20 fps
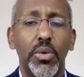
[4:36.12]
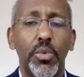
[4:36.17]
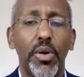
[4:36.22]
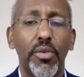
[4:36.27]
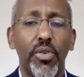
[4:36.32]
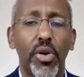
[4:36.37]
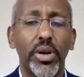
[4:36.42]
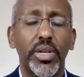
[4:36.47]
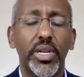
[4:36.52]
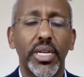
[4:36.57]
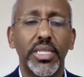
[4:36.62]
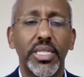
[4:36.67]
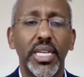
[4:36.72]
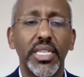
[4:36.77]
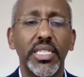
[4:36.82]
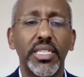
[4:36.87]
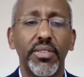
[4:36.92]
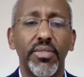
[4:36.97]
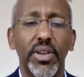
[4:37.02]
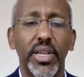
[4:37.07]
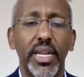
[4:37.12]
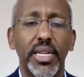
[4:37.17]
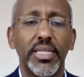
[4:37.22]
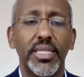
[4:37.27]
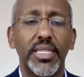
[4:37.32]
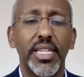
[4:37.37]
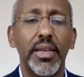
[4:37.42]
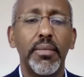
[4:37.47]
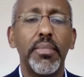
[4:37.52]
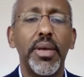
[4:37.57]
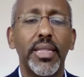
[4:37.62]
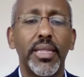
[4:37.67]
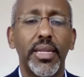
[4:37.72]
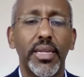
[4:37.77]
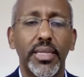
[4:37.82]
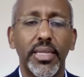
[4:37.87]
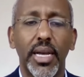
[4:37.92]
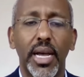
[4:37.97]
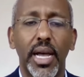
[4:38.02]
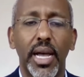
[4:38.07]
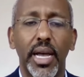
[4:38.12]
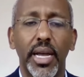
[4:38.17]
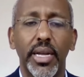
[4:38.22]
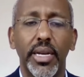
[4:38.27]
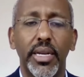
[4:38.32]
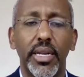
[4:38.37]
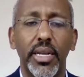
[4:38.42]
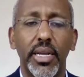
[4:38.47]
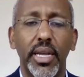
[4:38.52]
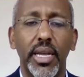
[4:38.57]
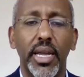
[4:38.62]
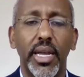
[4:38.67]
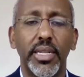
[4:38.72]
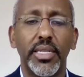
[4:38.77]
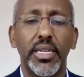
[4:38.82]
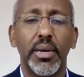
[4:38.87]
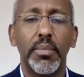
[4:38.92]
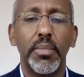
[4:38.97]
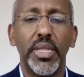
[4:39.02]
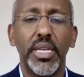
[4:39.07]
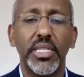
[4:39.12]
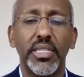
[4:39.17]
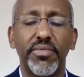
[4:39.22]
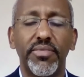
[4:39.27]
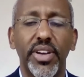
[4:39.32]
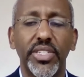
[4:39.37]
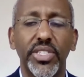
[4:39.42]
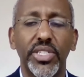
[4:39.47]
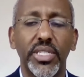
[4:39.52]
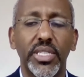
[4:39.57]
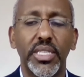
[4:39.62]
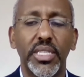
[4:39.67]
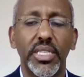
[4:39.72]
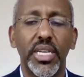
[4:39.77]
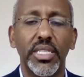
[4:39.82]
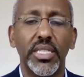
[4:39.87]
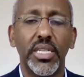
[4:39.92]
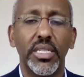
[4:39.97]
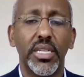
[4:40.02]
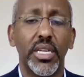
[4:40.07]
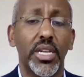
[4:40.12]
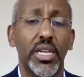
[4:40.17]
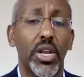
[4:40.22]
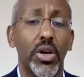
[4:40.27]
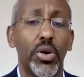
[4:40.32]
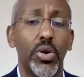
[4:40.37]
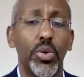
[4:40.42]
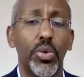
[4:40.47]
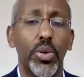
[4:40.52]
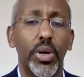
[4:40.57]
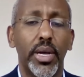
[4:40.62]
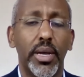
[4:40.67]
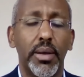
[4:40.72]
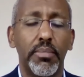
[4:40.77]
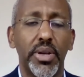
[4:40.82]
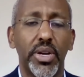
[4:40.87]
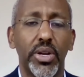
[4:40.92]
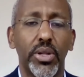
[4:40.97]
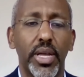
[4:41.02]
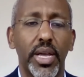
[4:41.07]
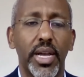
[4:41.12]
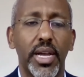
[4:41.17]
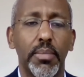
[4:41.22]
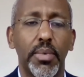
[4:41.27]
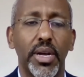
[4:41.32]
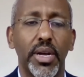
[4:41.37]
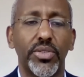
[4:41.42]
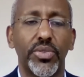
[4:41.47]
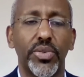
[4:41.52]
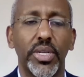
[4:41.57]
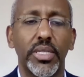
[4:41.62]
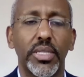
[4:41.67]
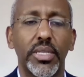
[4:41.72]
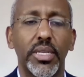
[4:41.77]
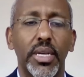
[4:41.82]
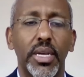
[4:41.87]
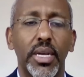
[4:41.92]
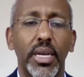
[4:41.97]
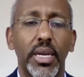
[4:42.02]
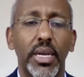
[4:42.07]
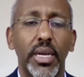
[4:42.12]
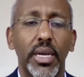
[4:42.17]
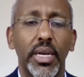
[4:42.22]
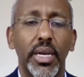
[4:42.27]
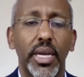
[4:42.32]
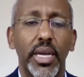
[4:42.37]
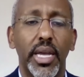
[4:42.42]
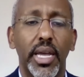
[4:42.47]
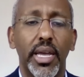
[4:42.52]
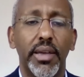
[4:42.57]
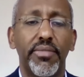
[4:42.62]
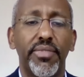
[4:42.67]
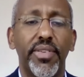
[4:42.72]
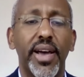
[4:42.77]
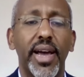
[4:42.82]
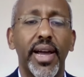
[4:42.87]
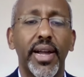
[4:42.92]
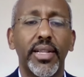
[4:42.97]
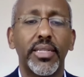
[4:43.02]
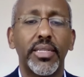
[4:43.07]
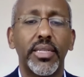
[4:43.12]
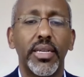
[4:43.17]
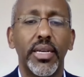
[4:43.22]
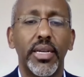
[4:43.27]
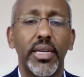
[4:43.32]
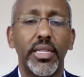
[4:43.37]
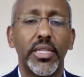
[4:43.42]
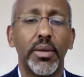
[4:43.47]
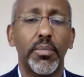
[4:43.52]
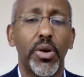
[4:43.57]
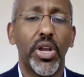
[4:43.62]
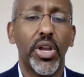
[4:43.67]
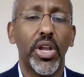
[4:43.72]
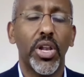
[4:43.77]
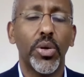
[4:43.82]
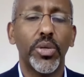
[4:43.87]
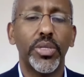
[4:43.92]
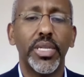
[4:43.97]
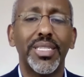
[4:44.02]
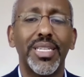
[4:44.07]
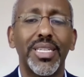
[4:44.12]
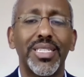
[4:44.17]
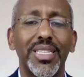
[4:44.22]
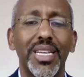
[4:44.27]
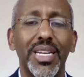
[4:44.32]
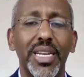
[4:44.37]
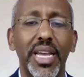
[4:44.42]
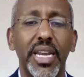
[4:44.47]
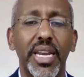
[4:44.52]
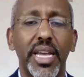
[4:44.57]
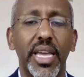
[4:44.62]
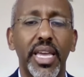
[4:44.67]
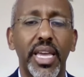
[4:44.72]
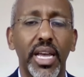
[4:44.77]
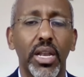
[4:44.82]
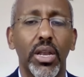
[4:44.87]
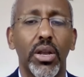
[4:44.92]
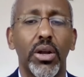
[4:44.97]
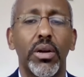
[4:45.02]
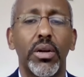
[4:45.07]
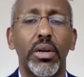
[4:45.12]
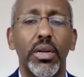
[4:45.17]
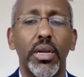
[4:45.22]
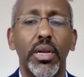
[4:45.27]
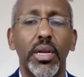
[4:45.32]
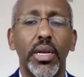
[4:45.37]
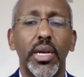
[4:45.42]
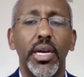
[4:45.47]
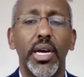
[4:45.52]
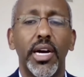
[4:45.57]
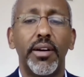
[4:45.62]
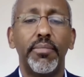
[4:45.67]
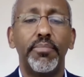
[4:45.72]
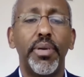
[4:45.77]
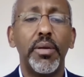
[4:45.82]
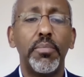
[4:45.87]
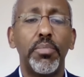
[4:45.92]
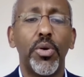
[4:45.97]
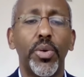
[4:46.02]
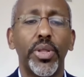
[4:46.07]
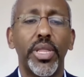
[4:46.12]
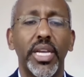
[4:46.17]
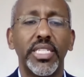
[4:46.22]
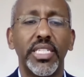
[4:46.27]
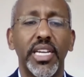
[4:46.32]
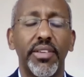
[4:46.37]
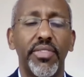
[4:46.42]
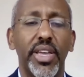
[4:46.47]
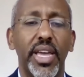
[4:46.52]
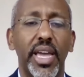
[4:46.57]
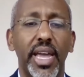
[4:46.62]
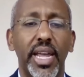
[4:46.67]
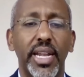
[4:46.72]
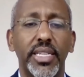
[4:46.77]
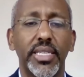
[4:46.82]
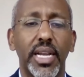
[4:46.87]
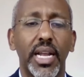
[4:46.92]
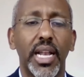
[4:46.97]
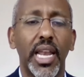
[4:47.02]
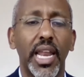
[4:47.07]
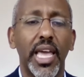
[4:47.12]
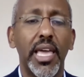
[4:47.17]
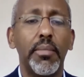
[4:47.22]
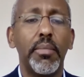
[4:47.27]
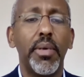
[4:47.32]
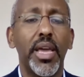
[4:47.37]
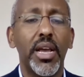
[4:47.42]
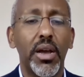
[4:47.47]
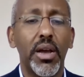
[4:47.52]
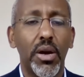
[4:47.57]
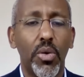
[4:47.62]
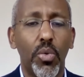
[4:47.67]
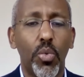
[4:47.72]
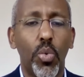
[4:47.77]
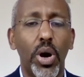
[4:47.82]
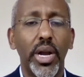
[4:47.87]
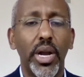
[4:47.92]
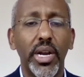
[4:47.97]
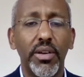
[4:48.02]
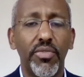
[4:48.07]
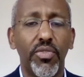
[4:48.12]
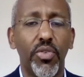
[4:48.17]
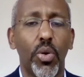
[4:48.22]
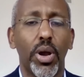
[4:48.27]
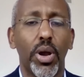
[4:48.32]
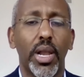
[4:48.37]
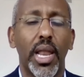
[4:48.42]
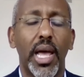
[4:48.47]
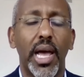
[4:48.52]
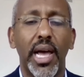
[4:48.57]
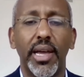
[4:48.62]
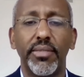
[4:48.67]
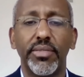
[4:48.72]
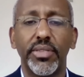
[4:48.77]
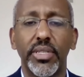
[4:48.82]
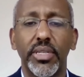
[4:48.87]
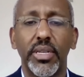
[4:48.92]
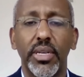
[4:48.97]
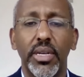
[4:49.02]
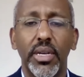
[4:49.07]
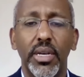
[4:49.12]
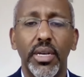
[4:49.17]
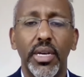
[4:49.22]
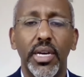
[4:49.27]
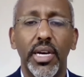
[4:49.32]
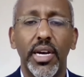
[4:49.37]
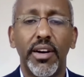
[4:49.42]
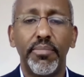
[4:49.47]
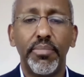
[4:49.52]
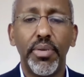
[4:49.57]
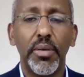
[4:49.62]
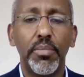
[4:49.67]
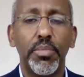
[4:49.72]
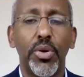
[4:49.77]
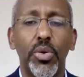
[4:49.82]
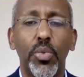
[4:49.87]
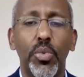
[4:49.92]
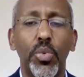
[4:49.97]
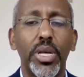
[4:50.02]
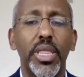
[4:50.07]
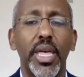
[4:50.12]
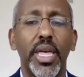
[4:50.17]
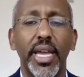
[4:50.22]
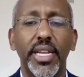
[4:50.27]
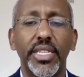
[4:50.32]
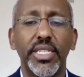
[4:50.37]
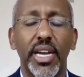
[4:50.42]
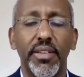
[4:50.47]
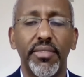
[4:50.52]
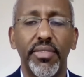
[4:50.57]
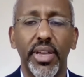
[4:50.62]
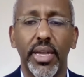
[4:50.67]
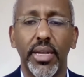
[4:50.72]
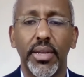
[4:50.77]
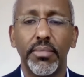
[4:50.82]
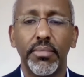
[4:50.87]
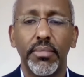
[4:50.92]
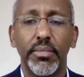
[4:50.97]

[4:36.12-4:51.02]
we've worked extensively in stemming the tide in some of these infectious diseases in low and middle income countries. In fact, tuberculosis is the leading killer of people with HIV/AIDS, claiming 1 in 4 lives of people with HIV.